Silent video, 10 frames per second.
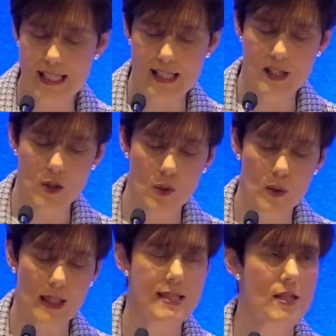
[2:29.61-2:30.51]
at school
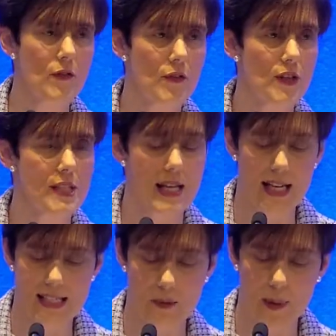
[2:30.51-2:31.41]
that suffered
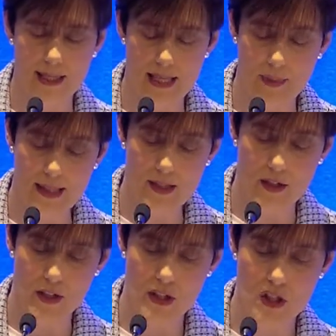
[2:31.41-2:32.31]
as the pandemic
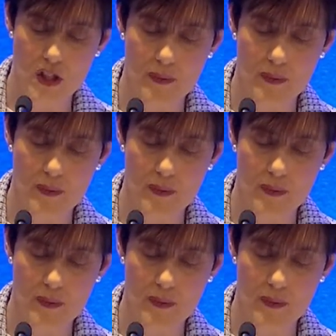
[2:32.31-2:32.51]
surged.